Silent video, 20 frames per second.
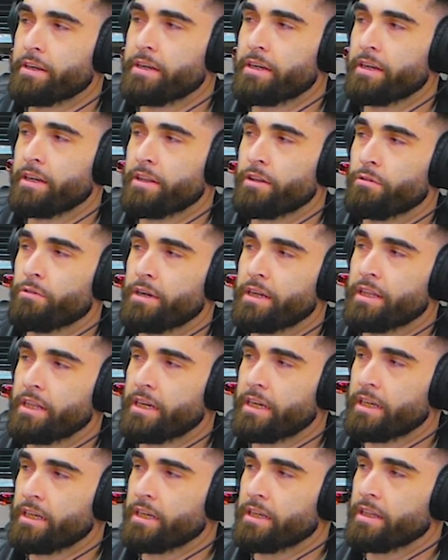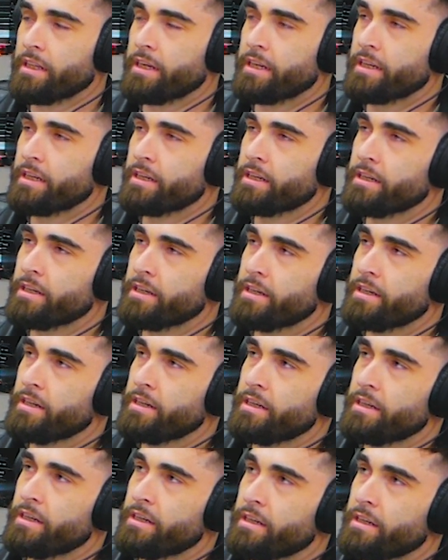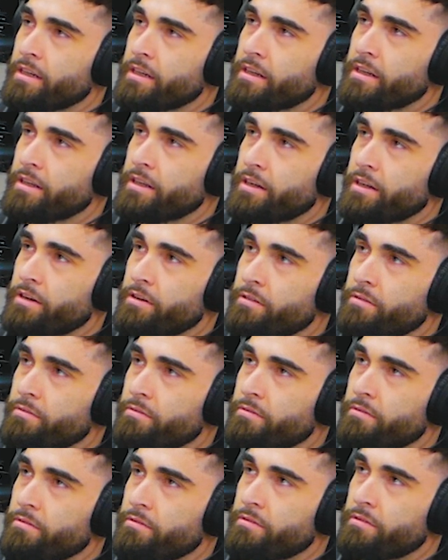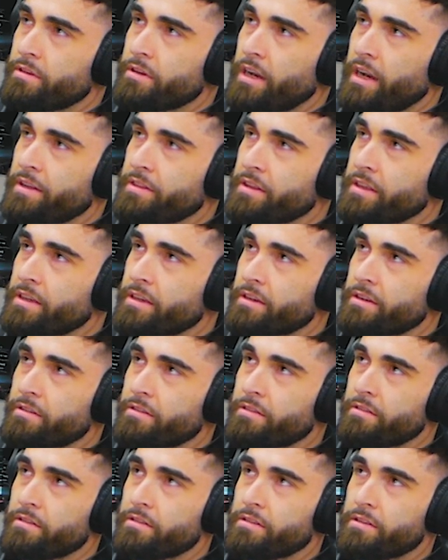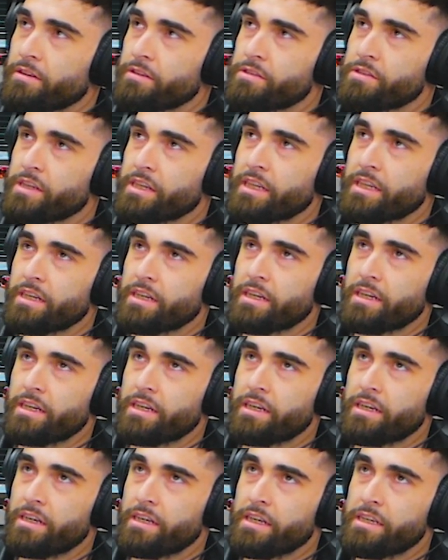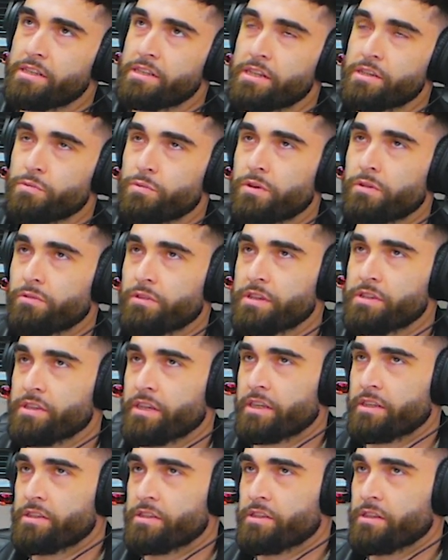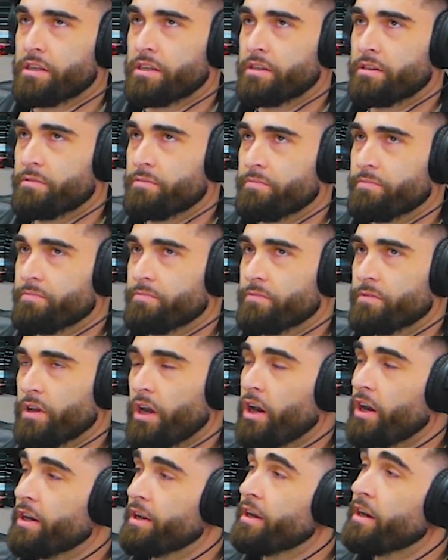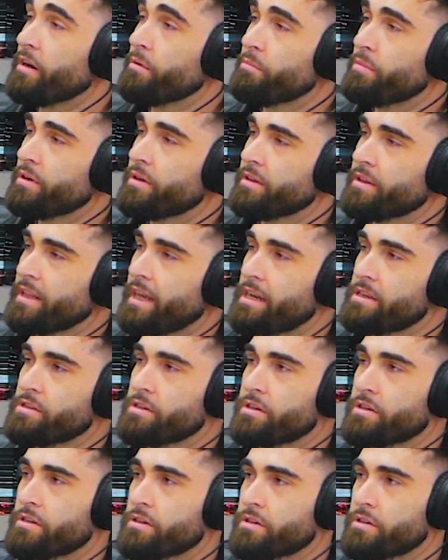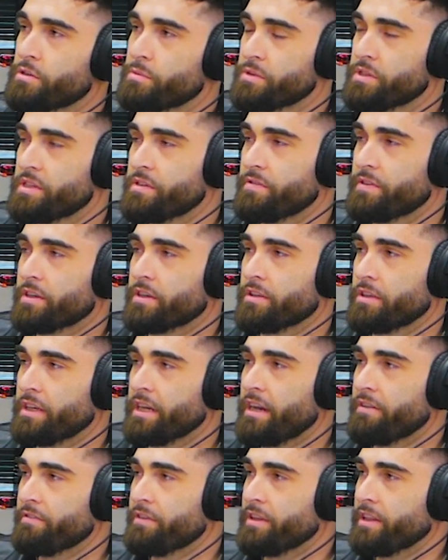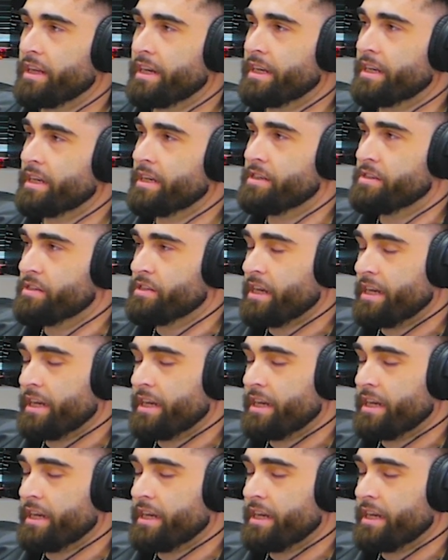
it and the way that he like, you know, I think there's like he says one where he's like um on up that song specifically. Yeah. I feel like is